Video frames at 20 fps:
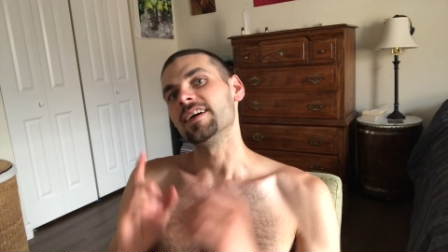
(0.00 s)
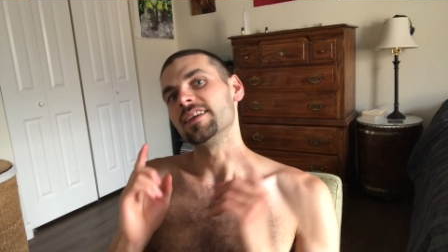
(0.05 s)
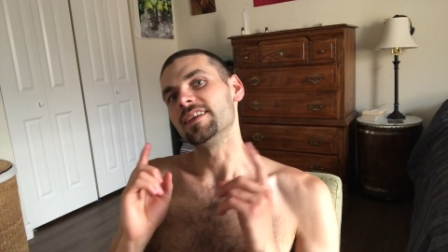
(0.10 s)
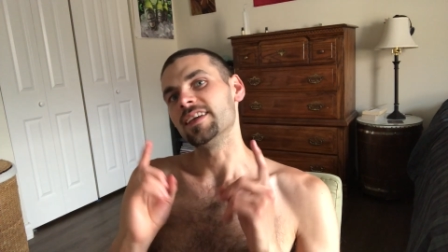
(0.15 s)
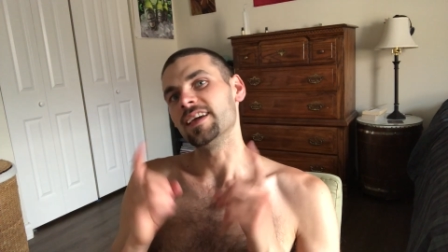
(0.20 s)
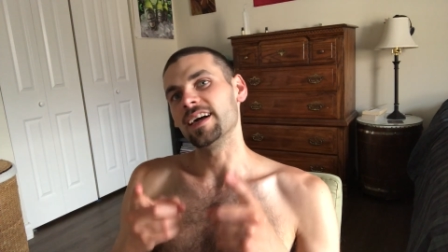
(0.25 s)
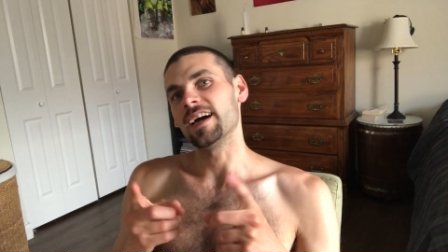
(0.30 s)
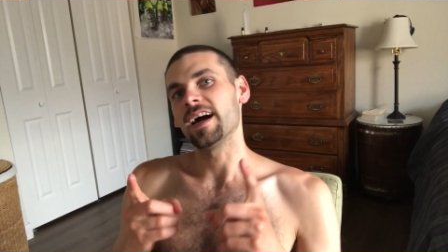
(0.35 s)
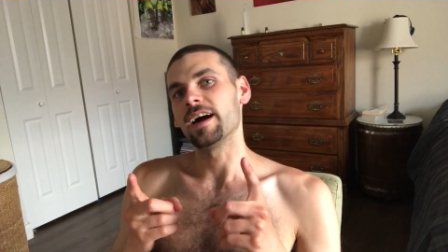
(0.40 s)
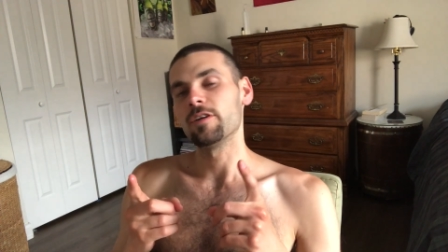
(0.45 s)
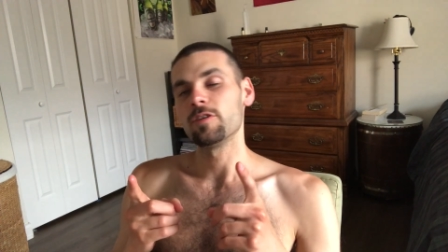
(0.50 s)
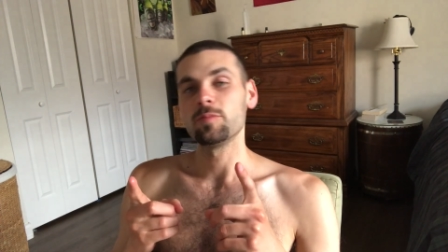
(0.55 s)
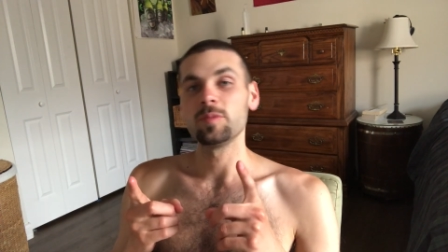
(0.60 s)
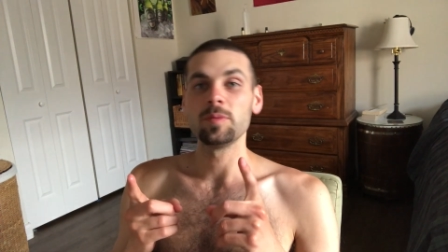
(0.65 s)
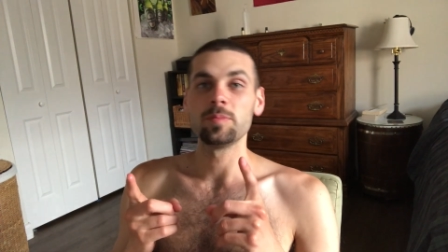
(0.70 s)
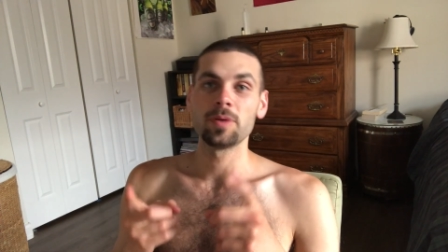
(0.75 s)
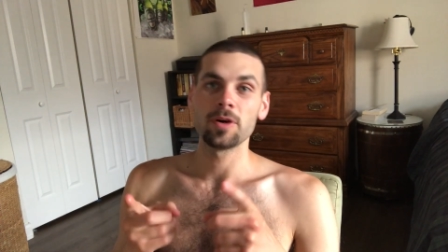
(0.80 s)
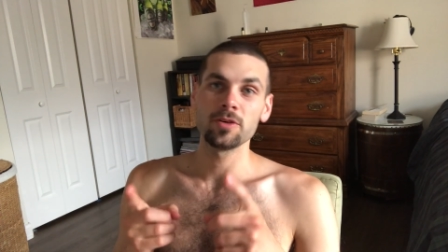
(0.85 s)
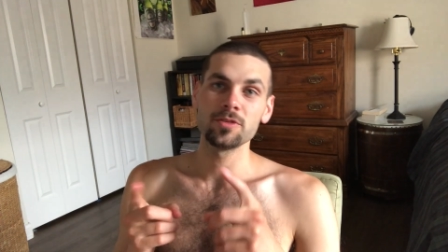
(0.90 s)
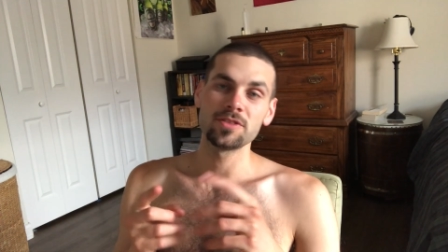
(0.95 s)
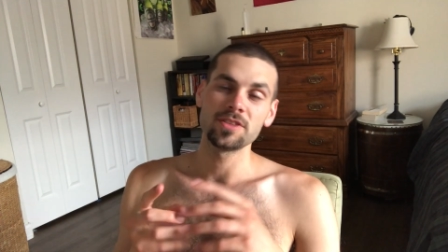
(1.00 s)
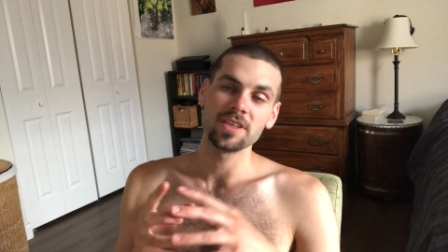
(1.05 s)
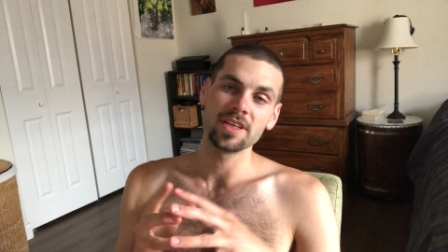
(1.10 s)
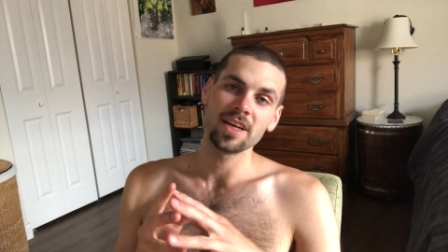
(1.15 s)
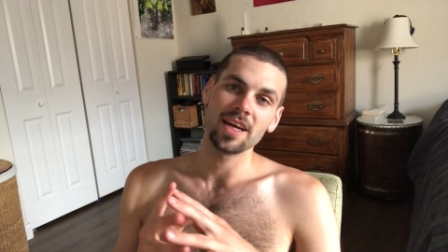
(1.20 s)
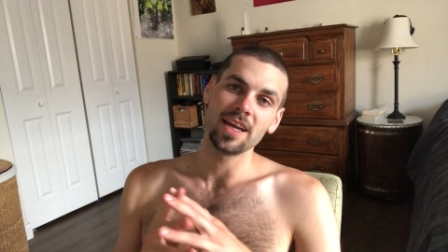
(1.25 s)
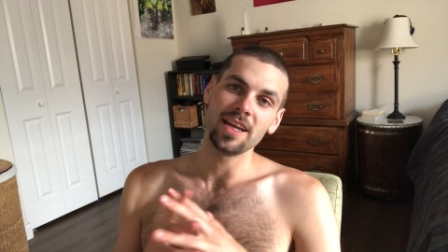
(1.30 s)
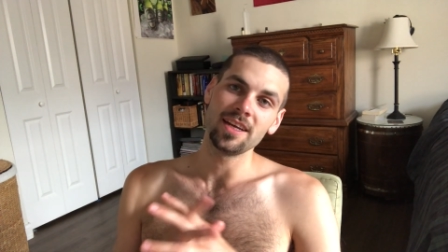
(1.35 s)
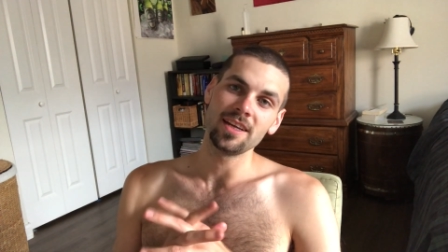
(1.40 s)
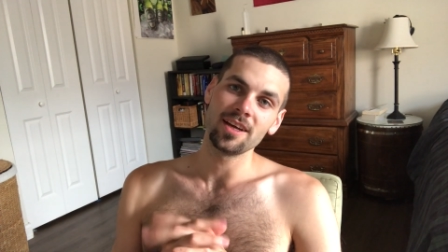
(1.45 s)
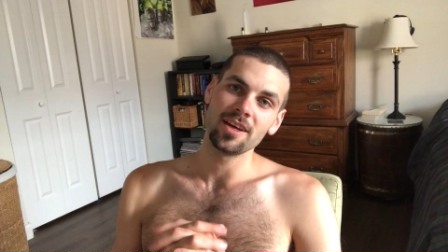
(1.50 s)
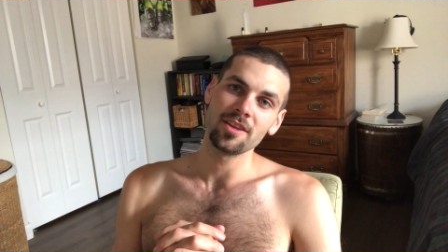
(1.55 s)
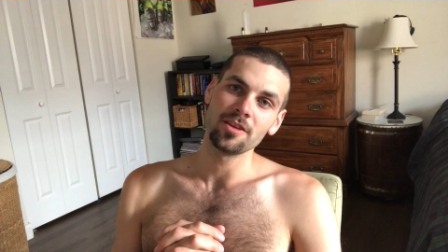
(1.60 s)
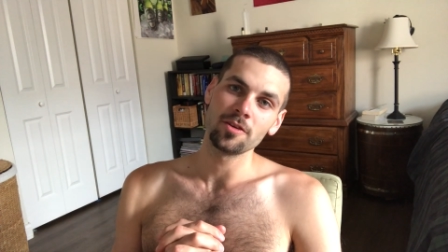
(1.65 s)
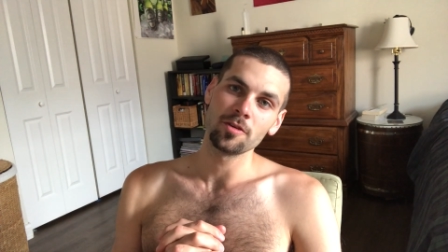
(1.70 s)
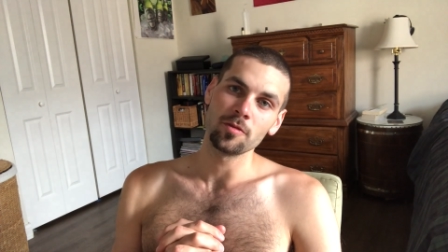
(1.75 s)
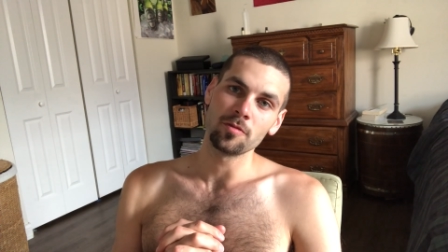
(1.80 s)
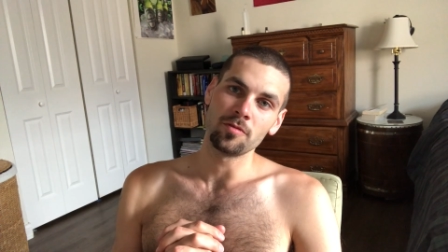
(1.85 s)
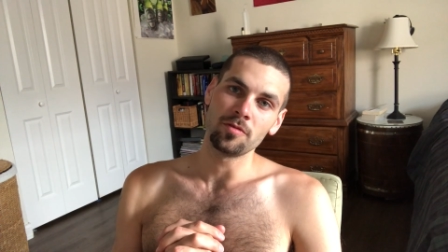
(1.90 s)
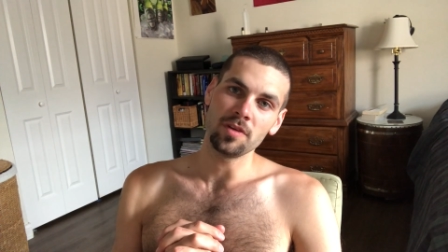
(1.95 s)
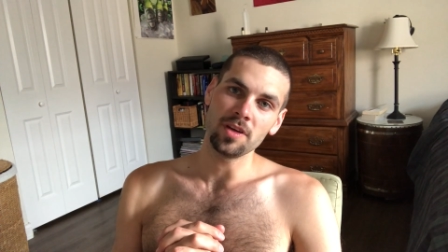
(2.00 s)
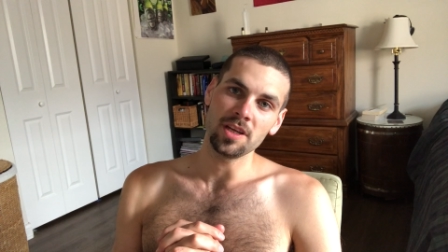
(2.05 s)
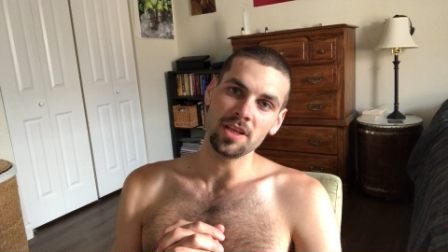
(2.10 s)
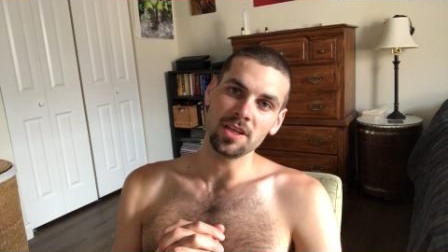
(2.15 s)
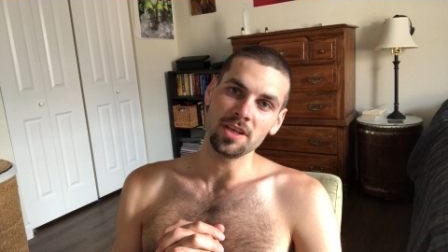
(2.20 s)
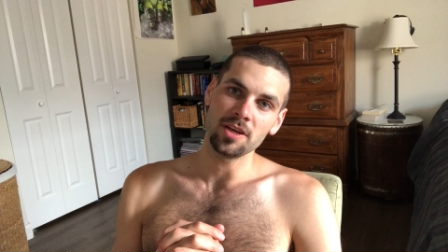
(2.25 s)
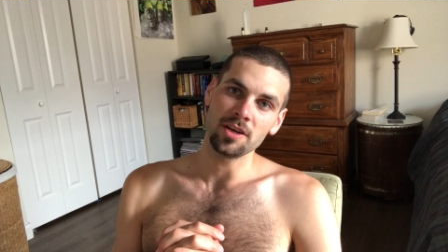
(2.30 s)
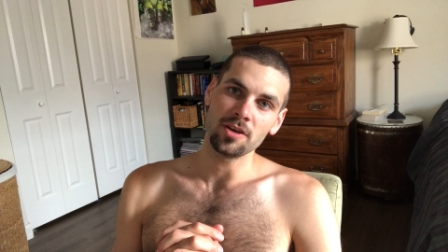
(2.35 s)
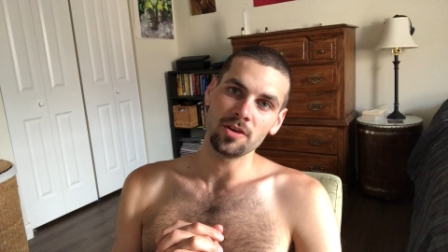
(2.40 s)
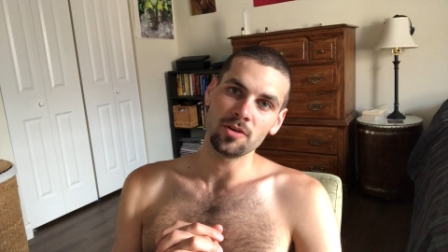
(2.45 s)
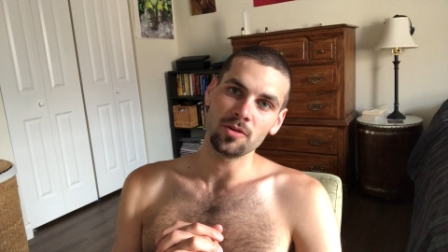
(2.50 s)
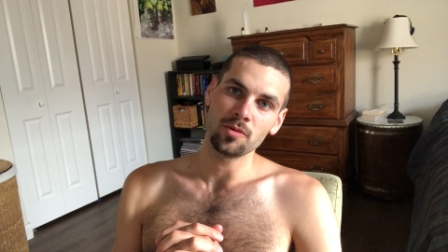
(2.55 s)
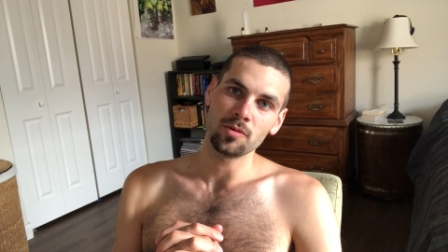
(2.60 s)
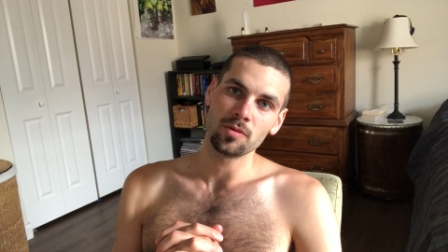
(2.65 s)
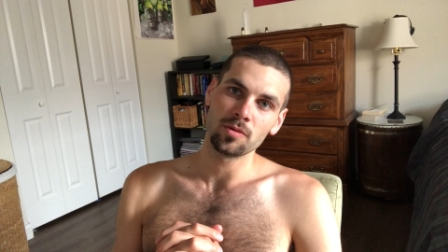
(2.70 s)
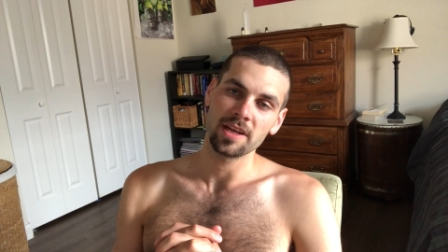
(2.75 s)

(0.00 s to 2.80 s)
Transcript: Yeah, I will be posting another video